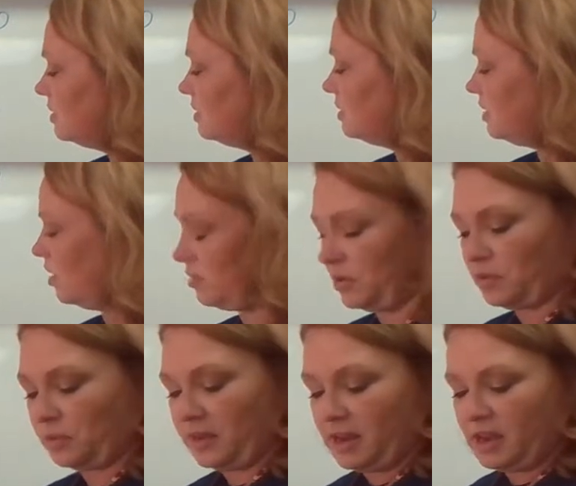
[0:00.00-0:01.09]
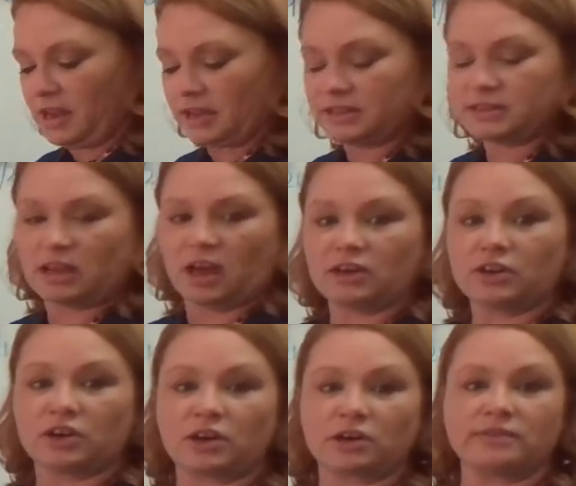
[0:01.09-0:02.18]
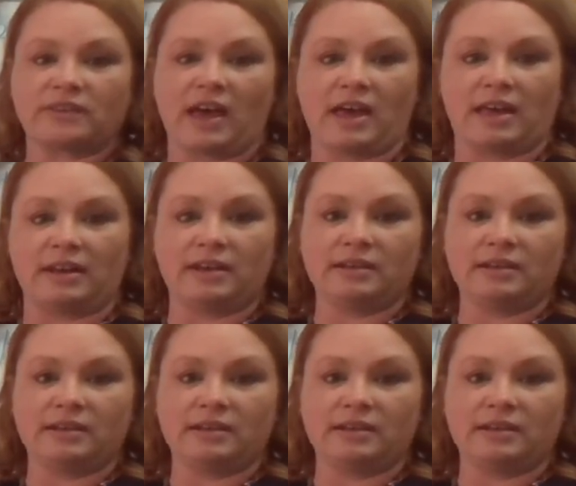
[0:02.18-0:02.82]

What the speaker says: Number 3 is underfed.